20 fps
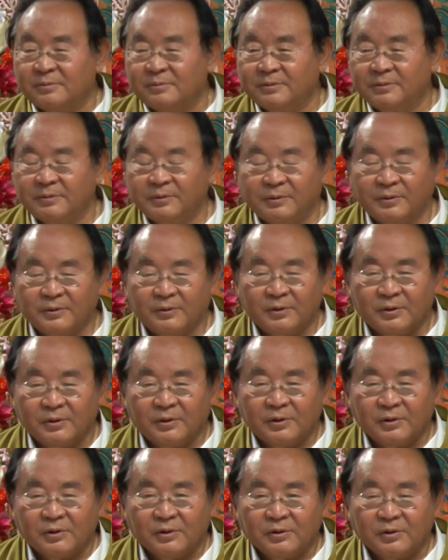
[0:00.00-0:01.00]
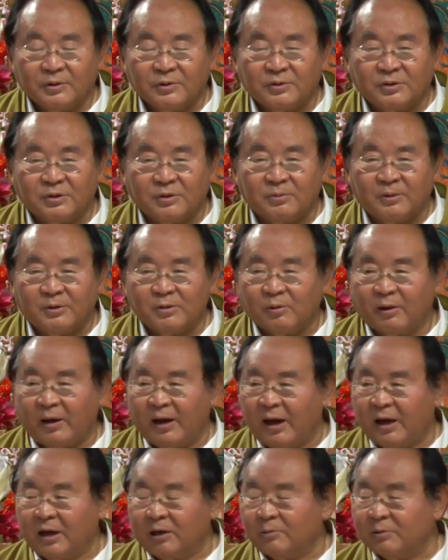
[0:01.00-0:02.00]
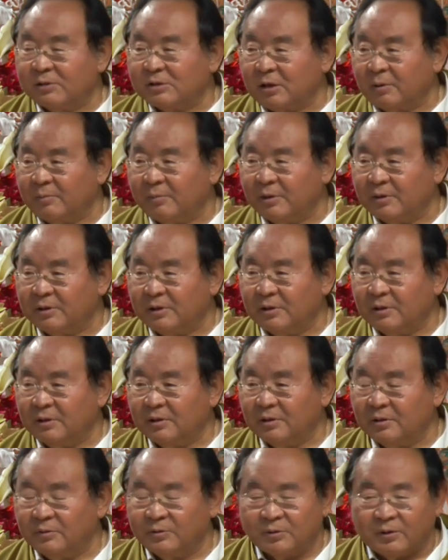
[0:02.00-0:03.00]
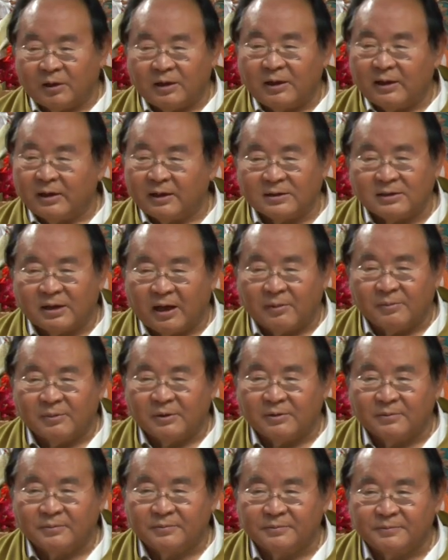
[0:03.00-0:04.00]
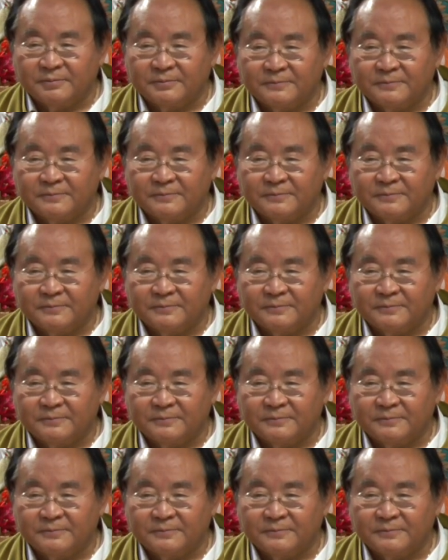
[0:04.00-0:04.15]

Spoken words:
you see, when you're angry with somebody, if you really examine,